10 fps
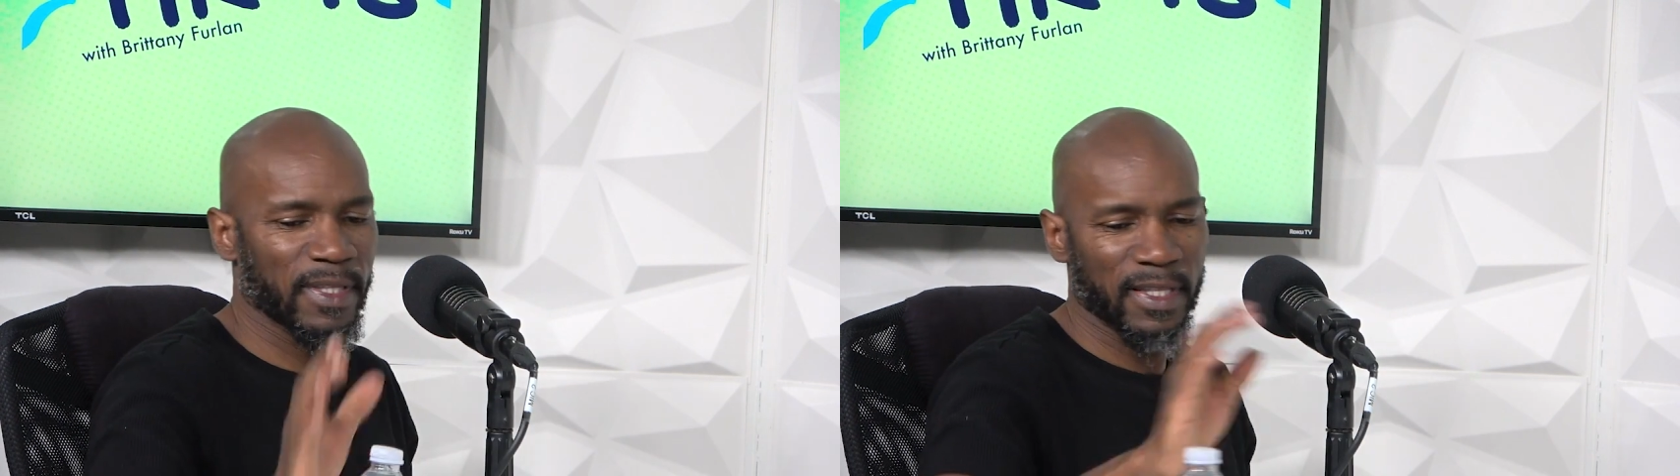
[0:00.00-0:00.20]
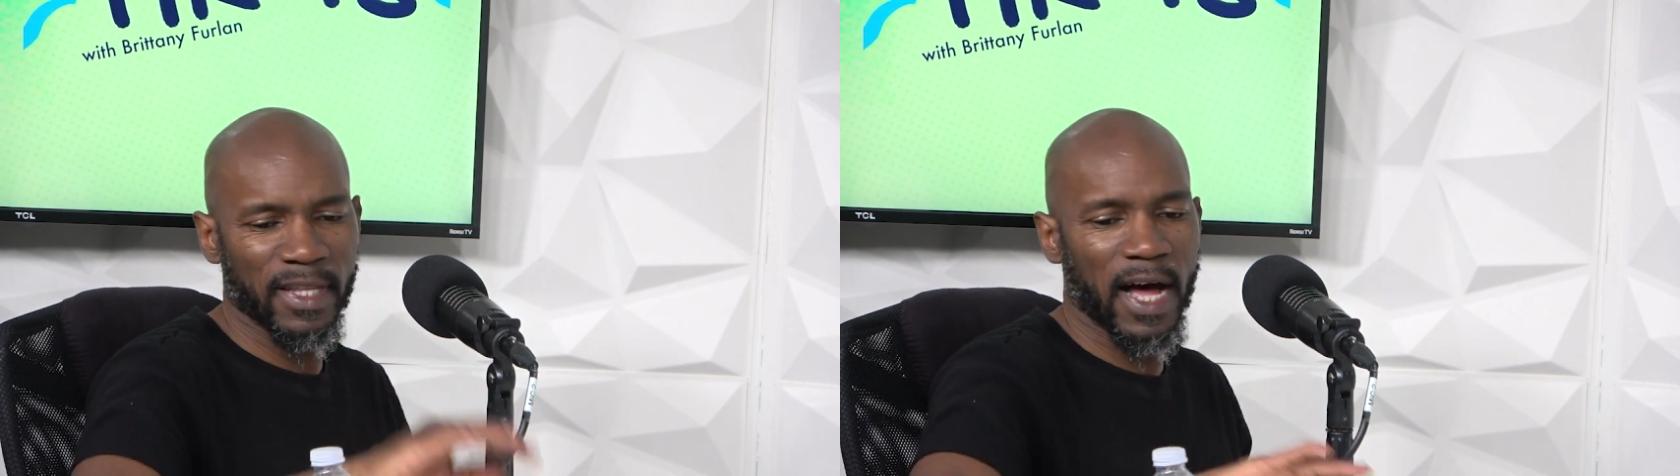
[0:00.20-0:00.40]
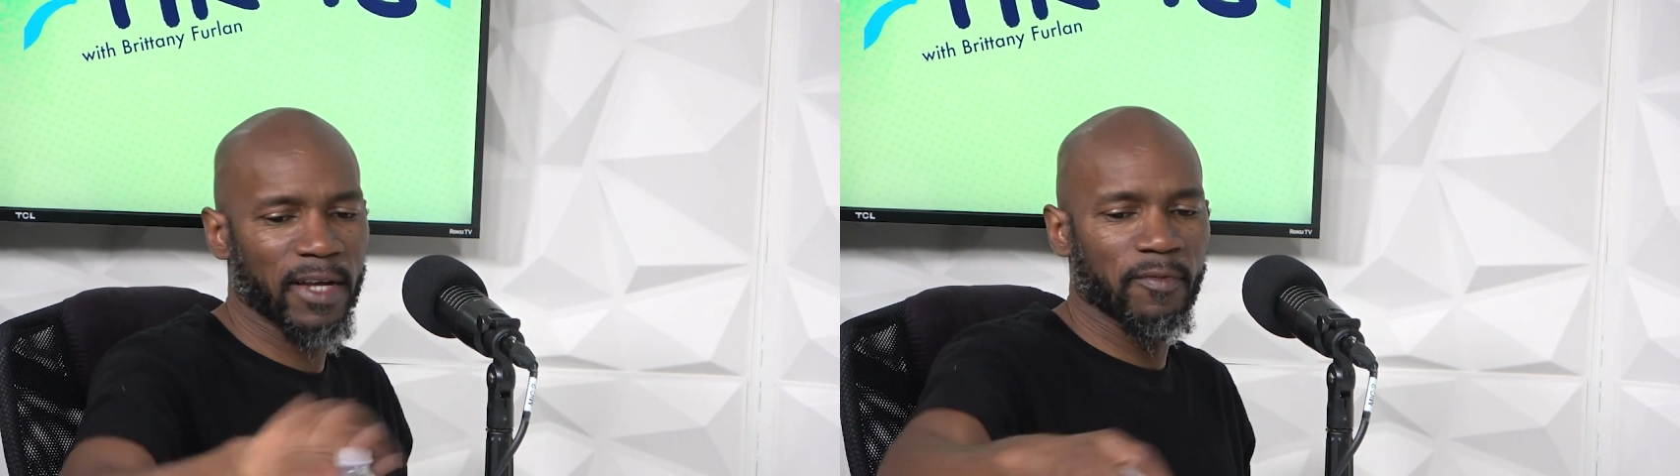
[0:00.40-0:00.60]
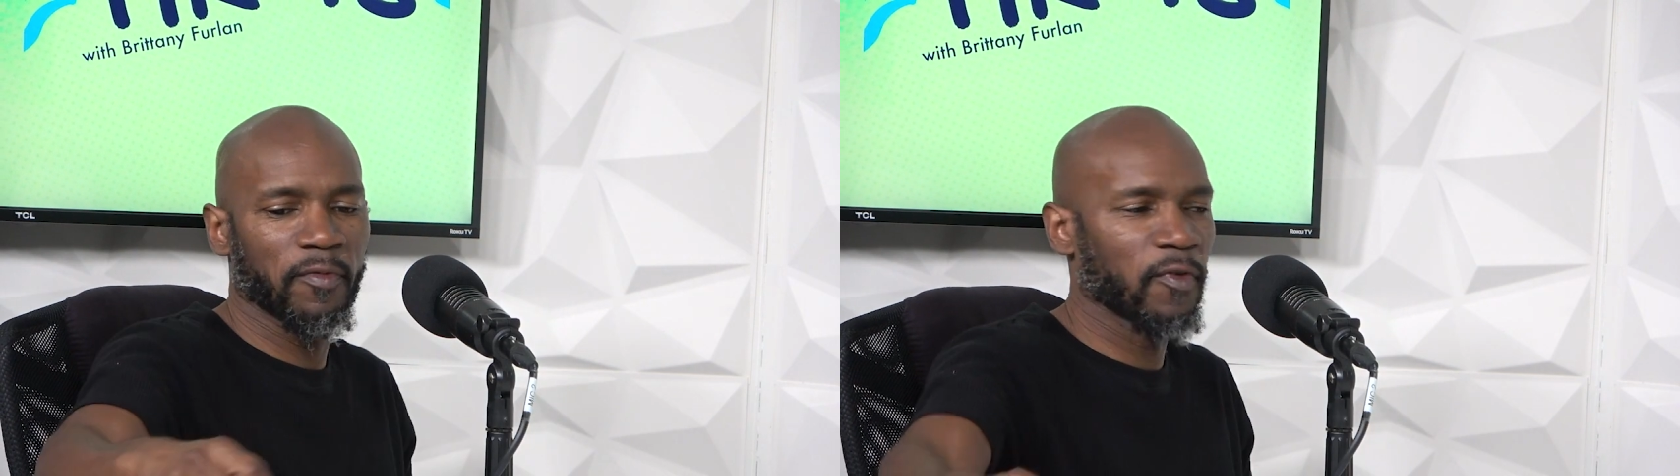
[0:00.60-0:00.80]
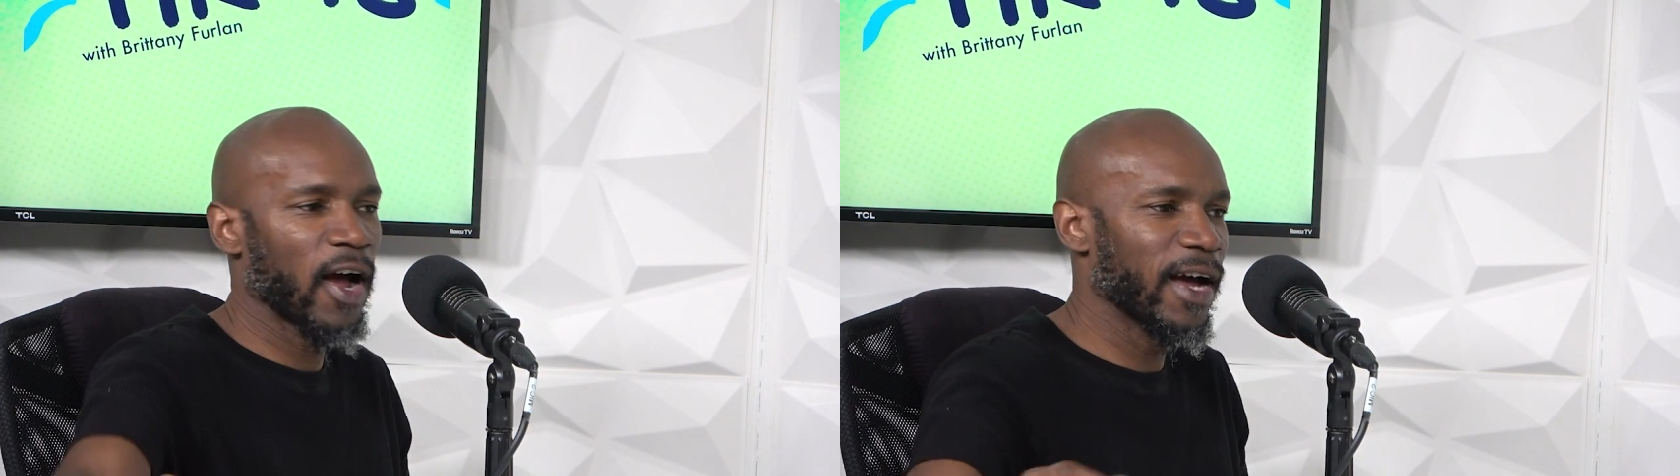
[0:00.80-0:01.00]
knocking
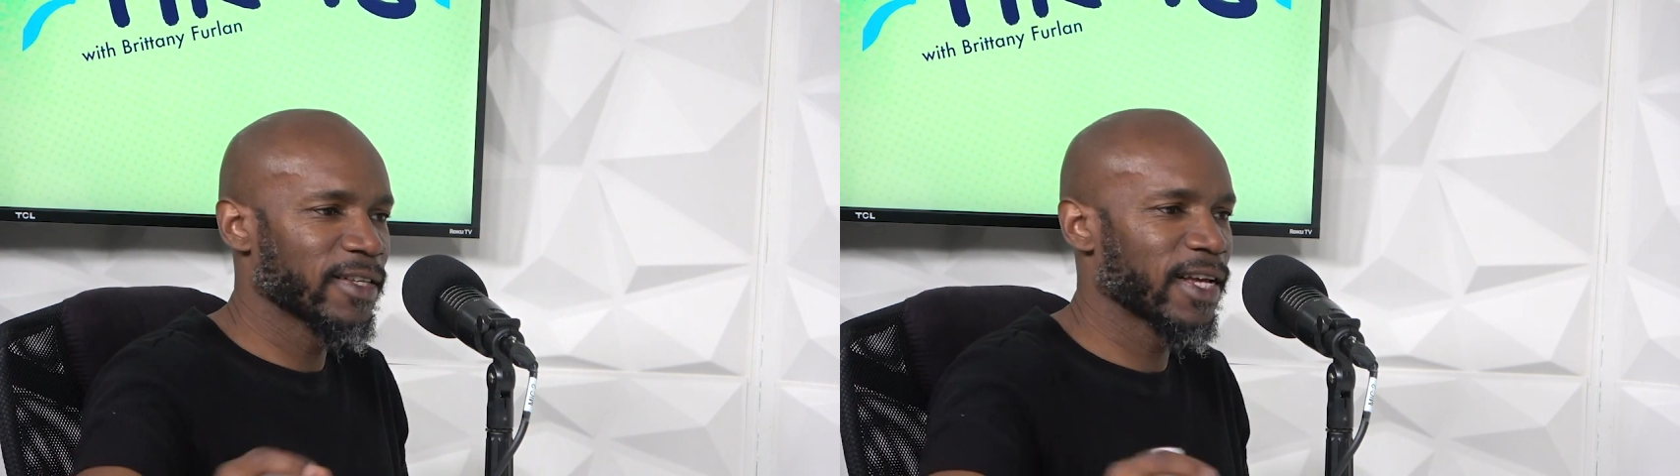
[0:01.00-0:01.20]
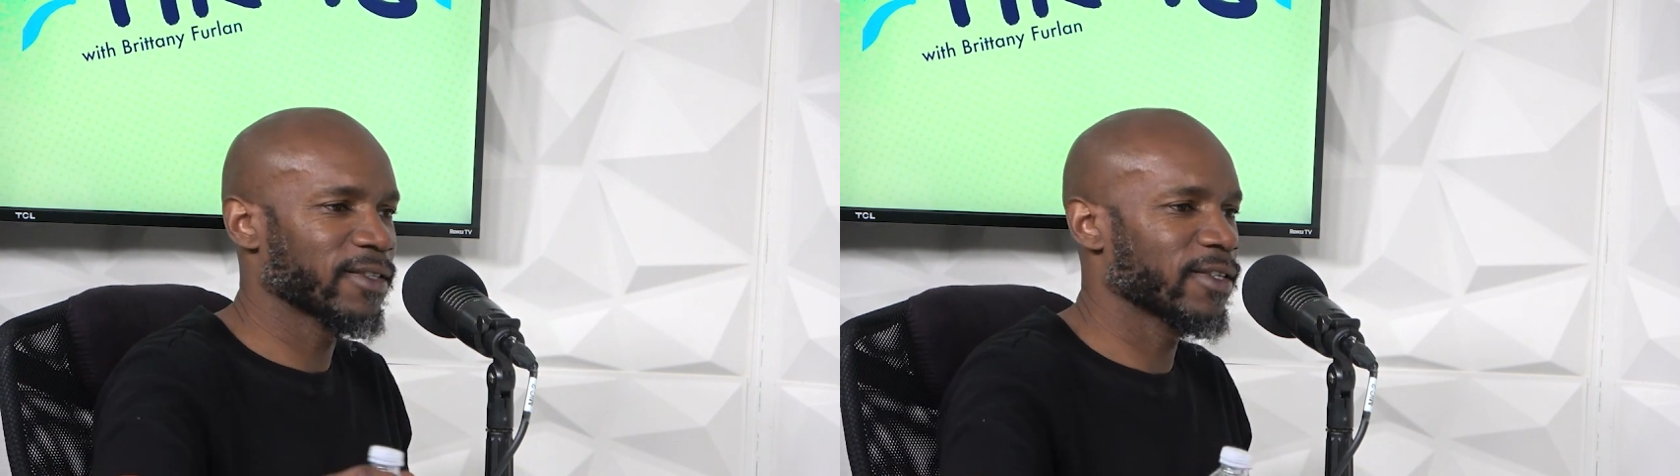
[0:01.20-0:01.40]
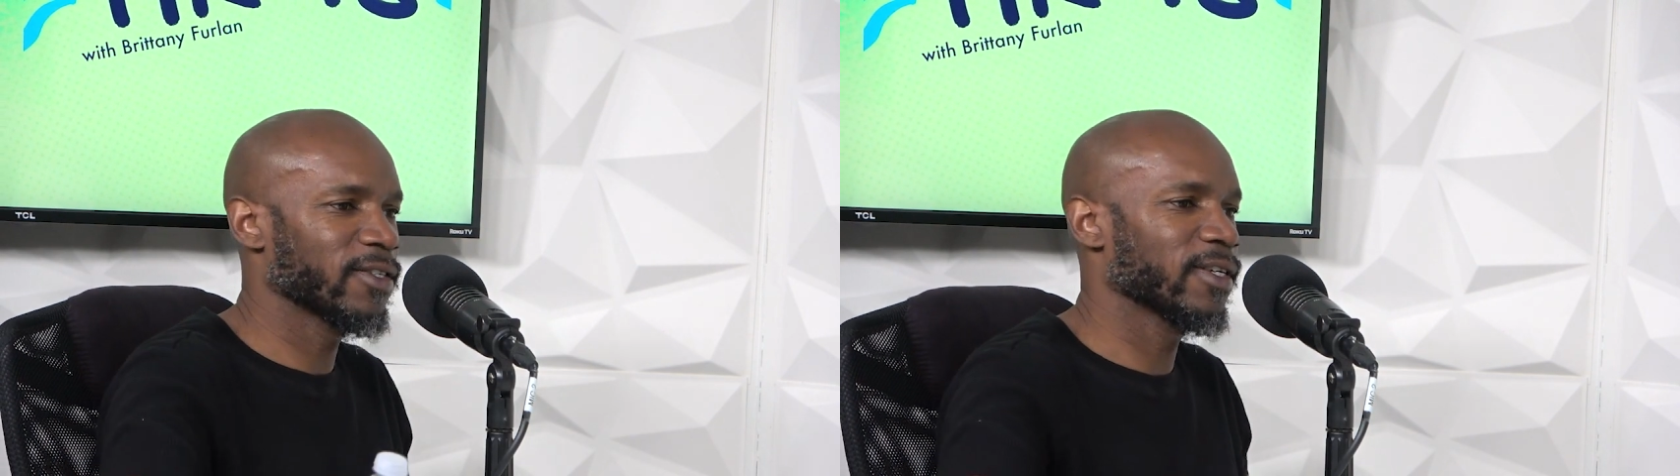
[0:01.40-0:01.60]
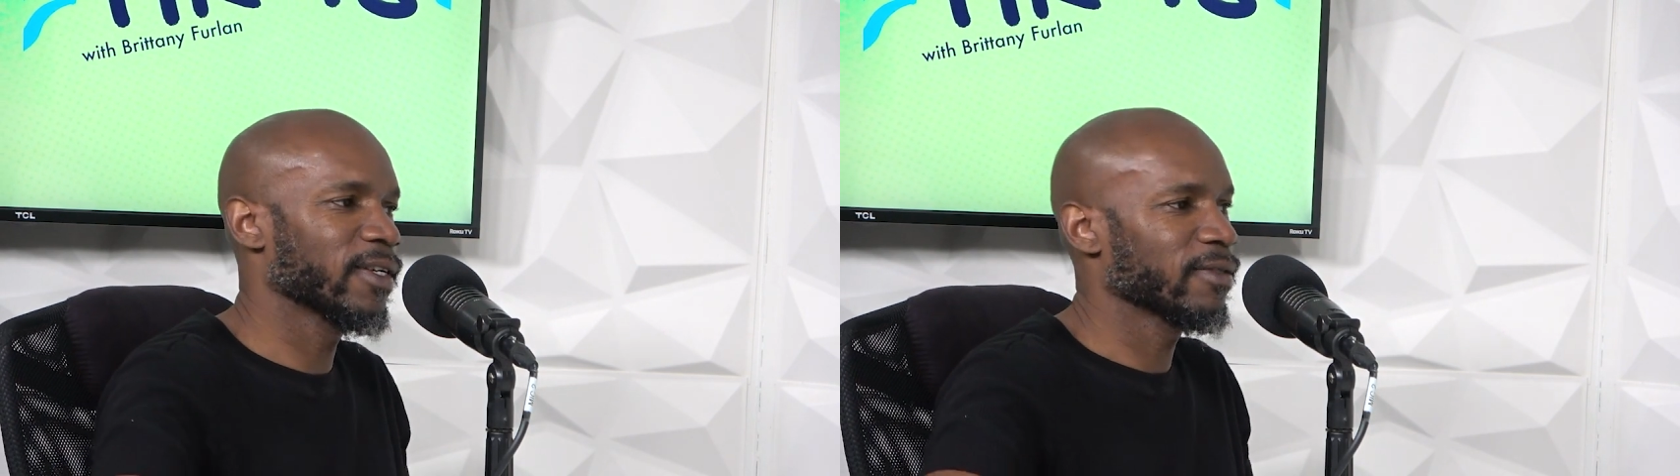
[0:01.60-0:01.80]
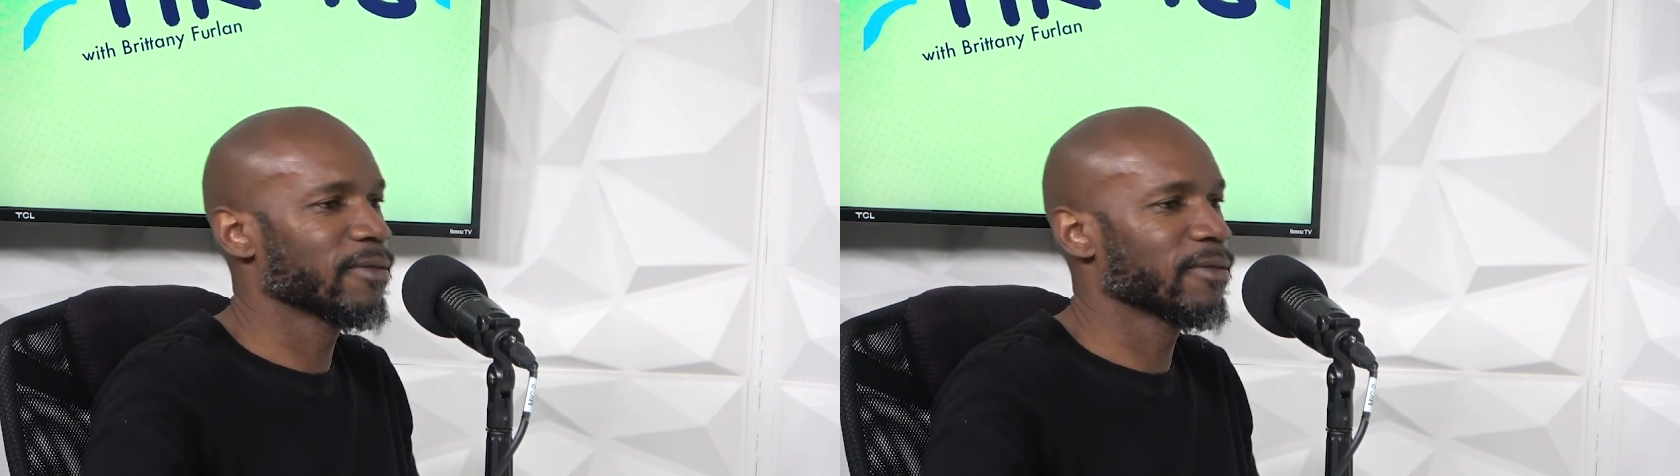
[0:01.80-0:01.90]
fries out the shit.